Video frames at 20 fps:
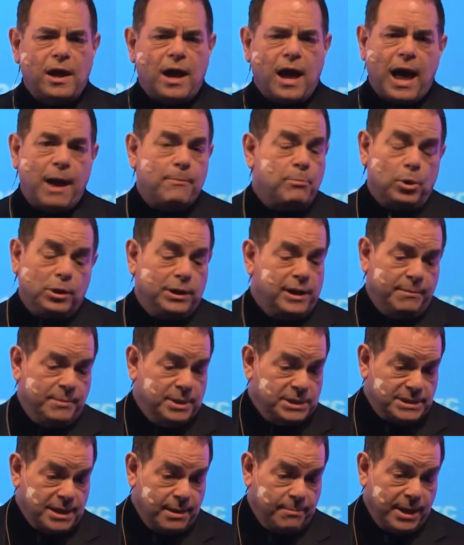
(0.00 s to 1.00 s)
I put
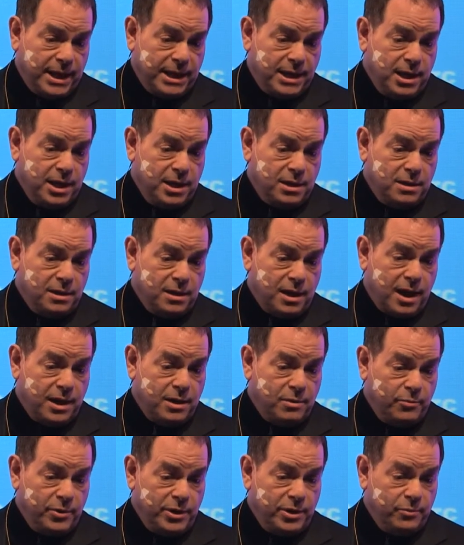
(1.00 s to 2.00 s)
limits on my kid.
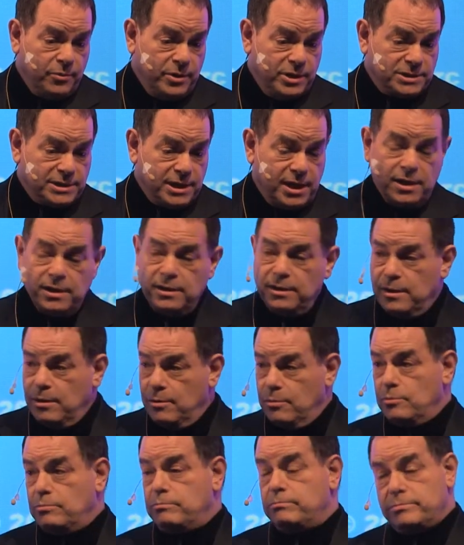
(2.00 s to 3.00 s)
We say,
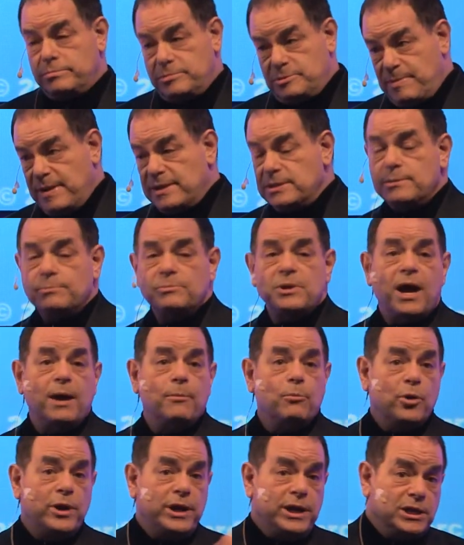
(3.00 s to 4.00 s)
spend some
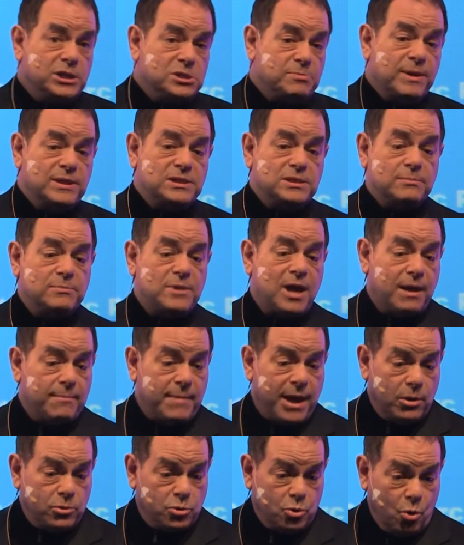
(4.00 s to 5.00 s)
time reading, spend some time
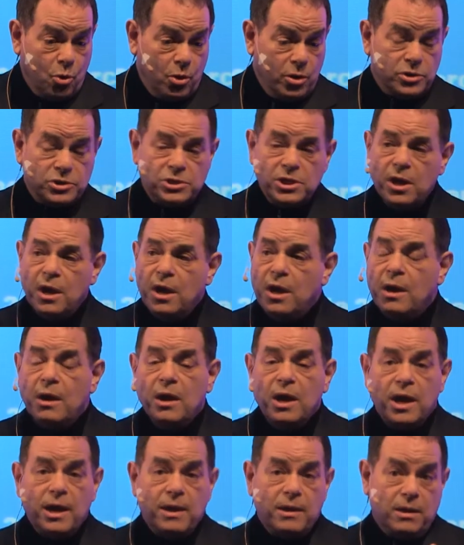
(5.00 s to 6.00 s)
outdoors,
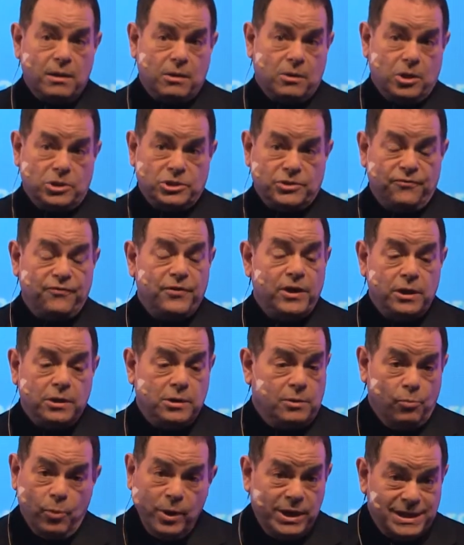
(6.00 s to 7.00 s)
because if
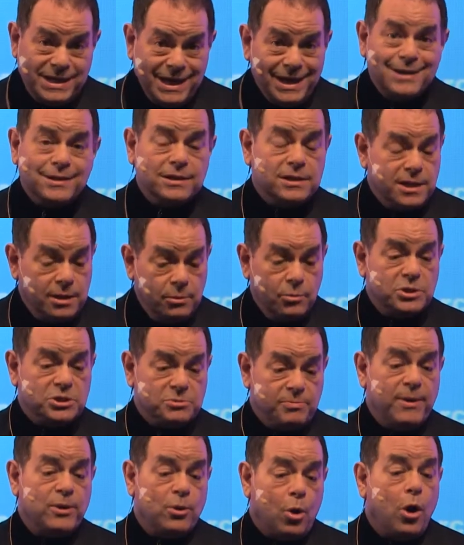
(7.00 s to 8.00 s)
we didn't, he would
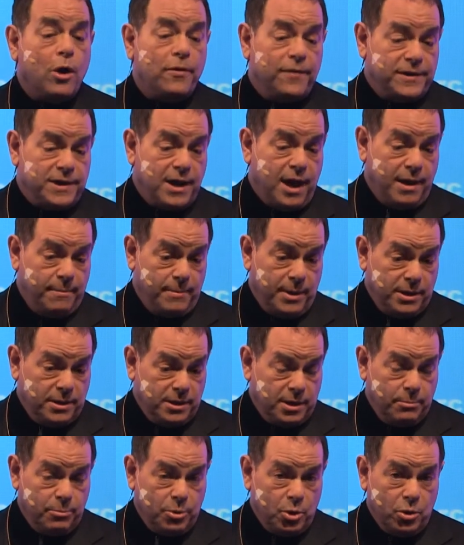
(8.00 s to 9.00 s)
spend all the time on the
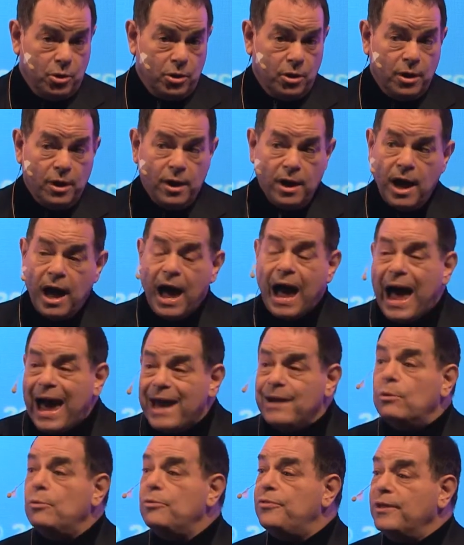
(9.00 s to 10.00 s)
computer.
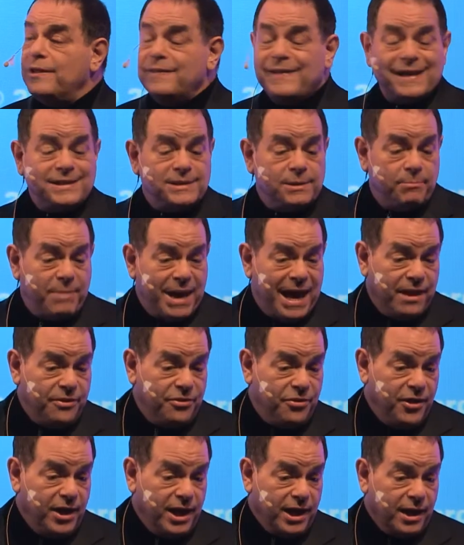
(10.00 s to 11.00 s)
I don't think that's a bad
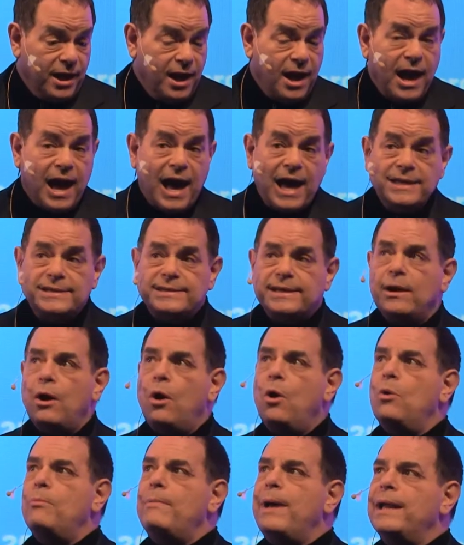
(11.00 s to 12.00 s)
thing. I say,
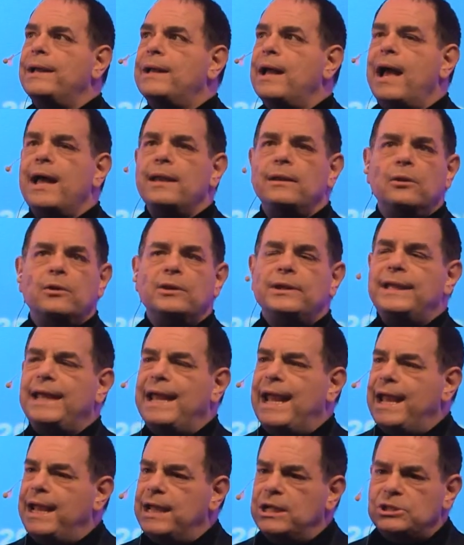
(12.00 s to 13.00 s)
oh my God, look at the
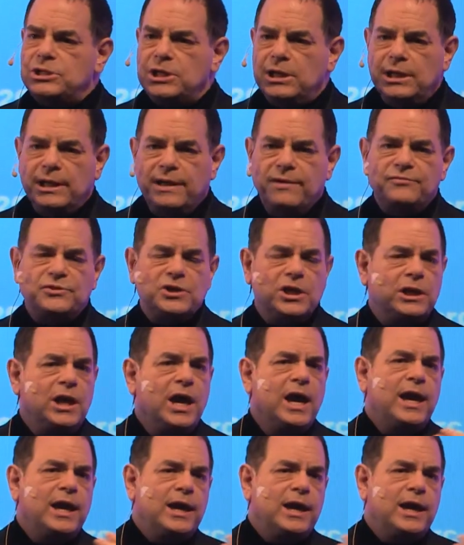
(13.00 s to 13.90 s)
age he lives in.